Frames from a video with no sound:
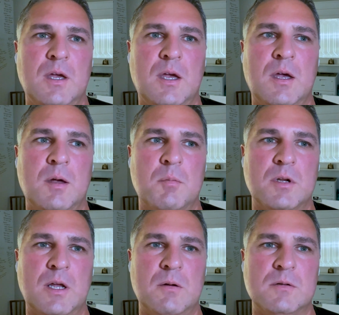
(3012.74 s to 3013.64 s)
but
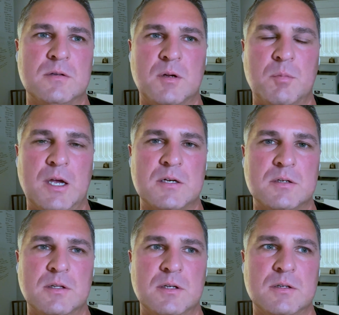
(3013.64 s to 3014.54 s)
now it's
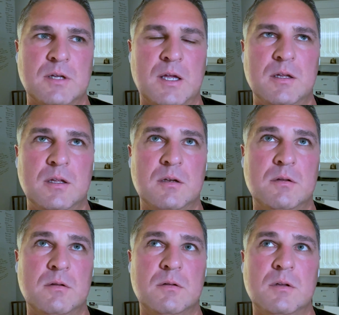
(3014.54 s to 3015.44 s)
unabashedly. I did,
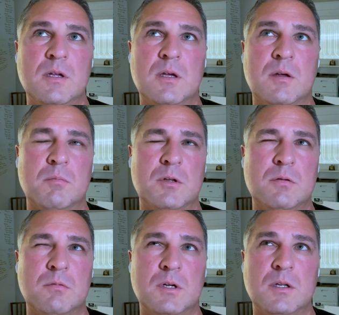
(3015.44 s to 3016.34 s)

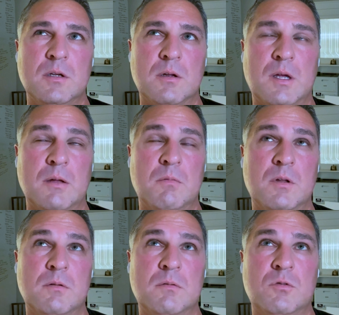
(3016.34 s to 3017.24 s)

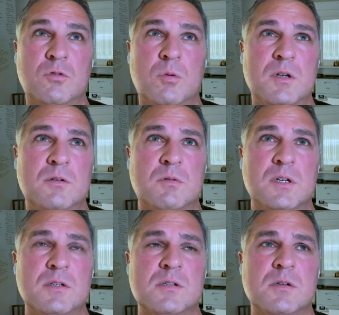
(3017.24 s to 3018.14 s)
in
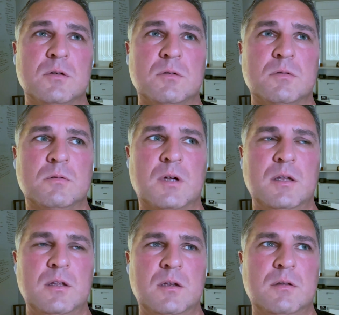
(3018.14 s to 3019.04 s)
2022, I
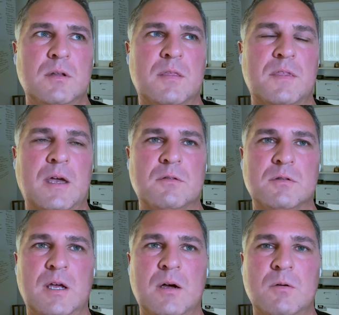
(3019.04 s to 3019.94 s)
did
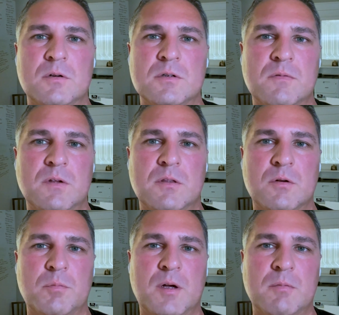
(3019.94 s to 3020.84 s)
1,000 hours of
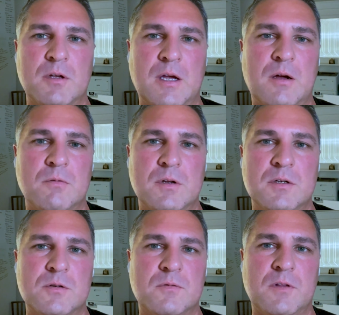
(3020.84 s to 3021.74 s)
either public
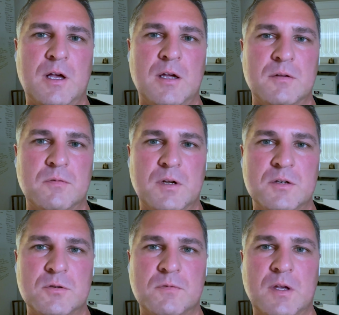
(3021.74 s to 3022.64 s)
outreach or flying for
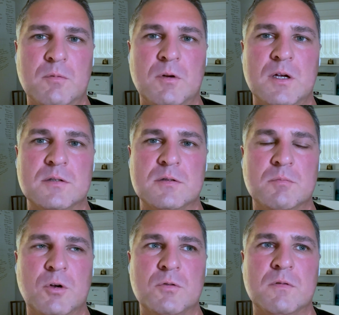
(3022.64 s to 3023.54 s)
Angel Flight West.
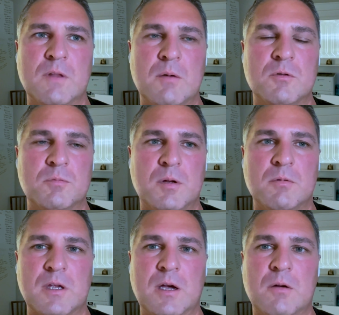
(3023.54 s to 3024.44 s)
Most of that was
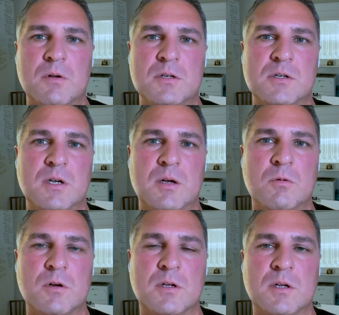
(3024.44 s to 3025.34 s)
public outreach and
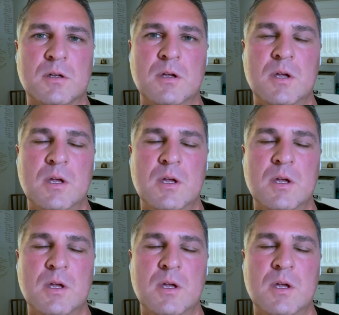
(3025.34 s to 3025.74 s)
networking